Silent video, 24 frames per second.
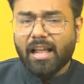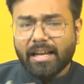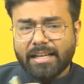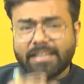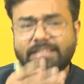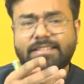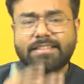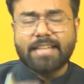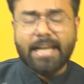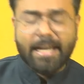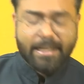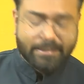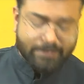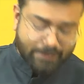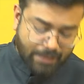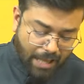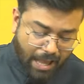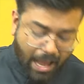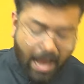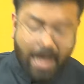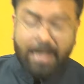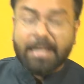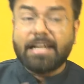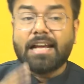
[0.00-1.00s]
He says,
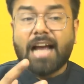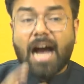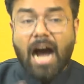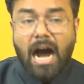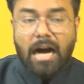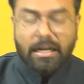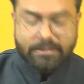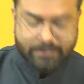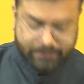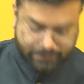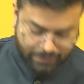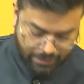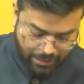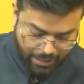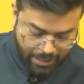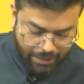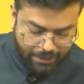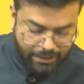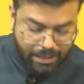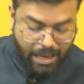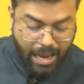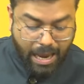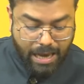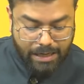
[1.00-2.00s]
and he asks,
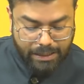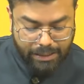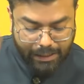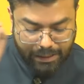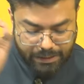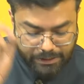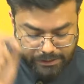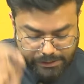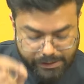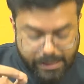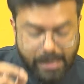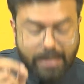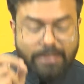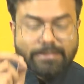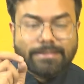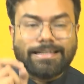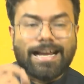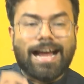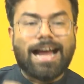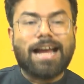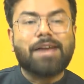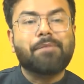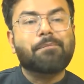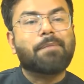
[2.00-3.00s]
can India
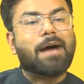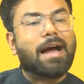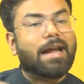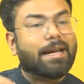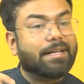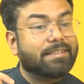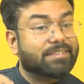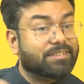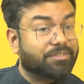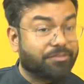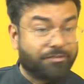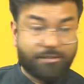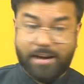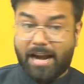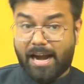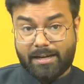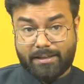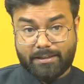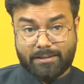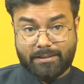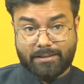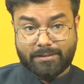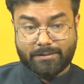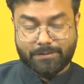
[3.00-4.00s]
stand by its friend?
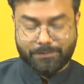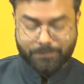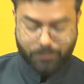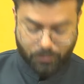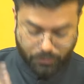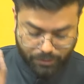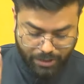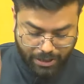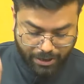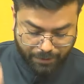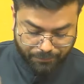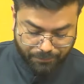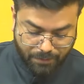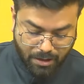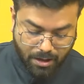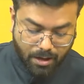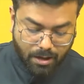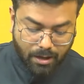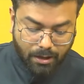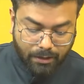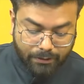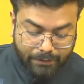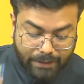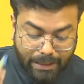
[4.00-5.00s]
Okay.
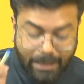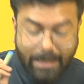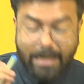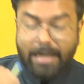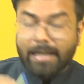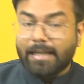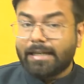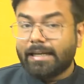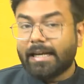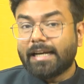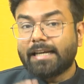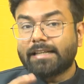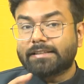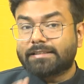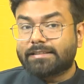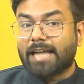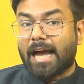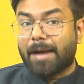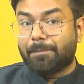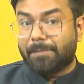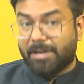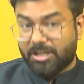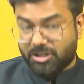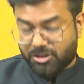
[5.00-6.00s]
The Indian
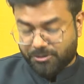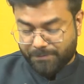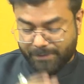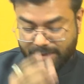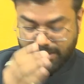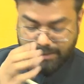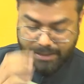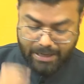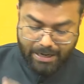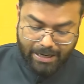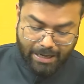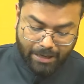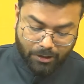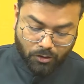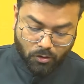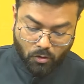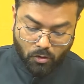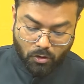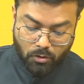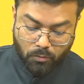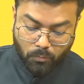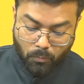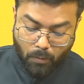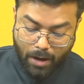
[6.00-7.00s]
establishment, and I
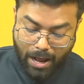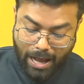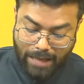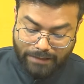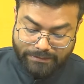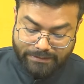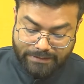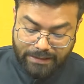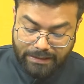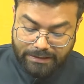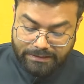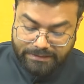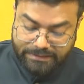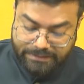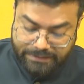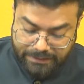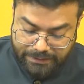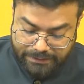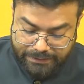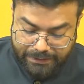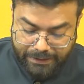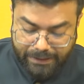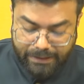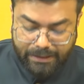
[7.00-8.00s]
quote, has
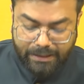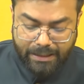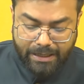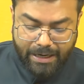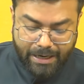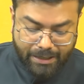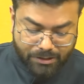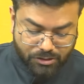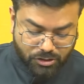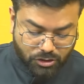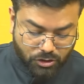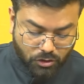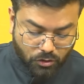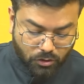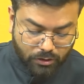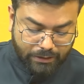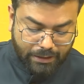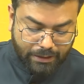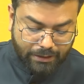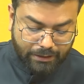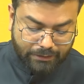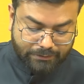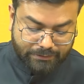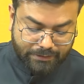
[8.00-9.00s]
certainly ensured
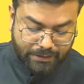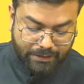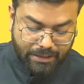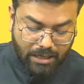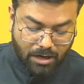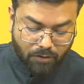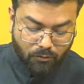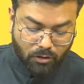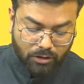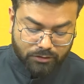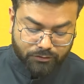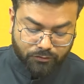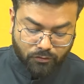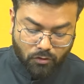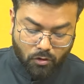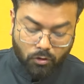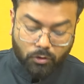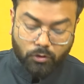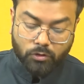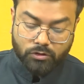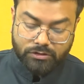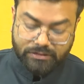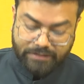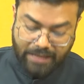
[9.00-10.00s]
that Hasina was
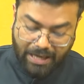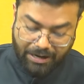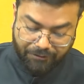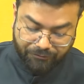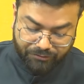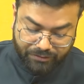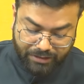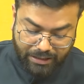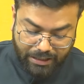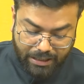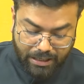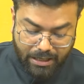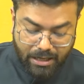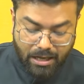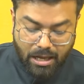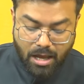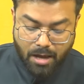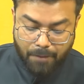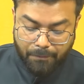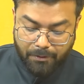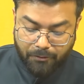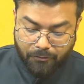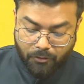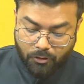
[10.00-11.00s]
flown to safety
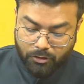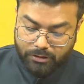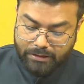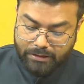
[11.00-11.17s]
before